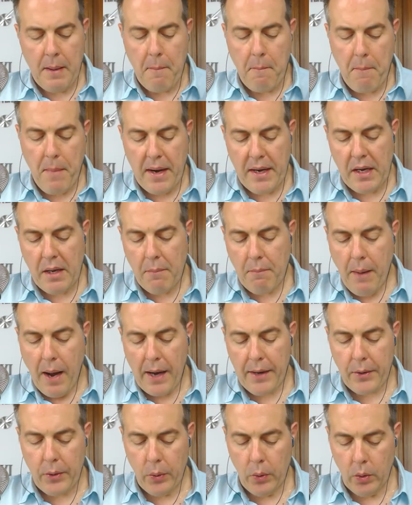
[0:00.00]
Many
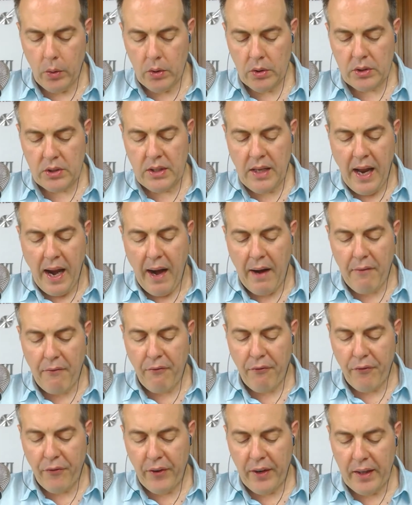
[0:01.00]
vacuoles are
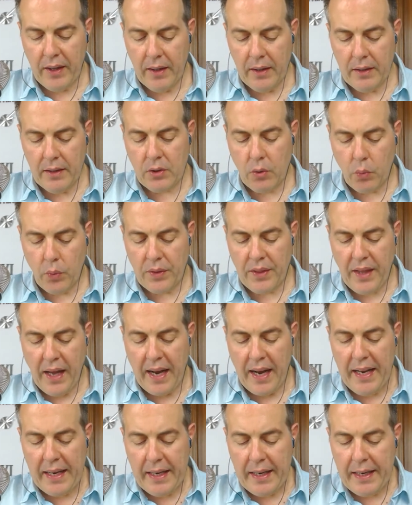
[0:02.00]
filled with a
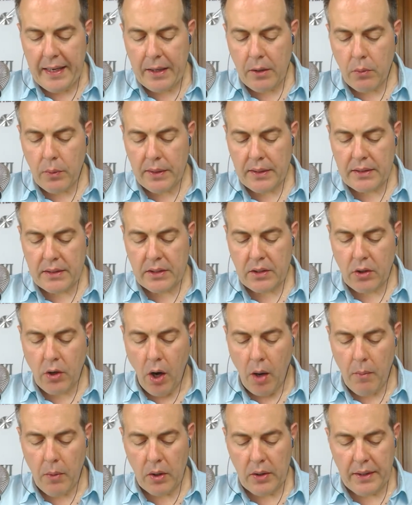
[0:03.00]
liquid
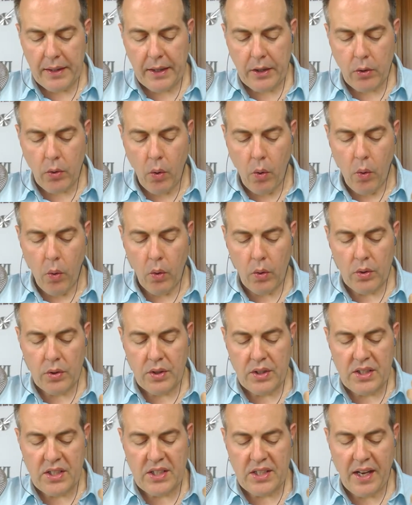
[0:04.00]
commonly called
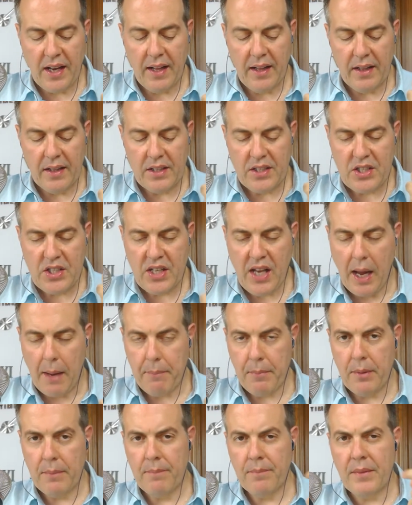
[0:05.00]
cell
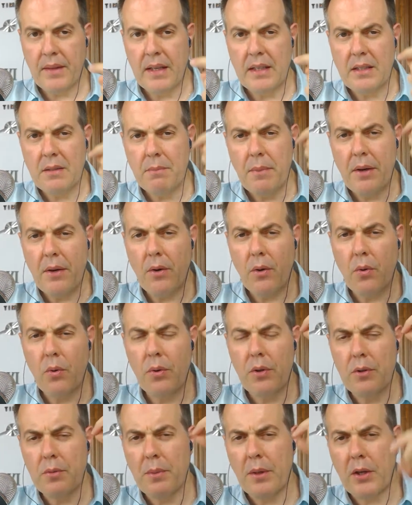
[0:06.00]
sap. It's very
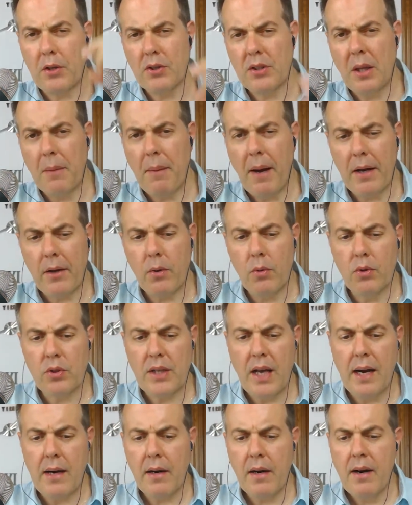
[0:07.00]
curious because the vacuoles
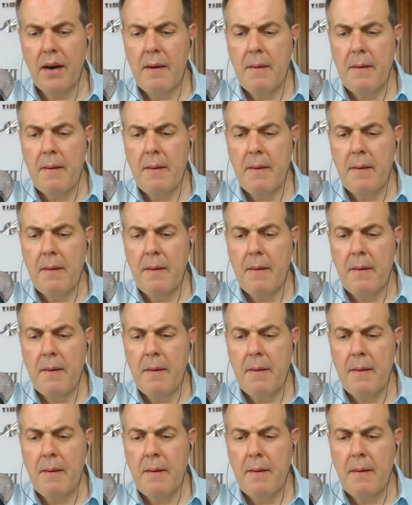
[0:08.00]
are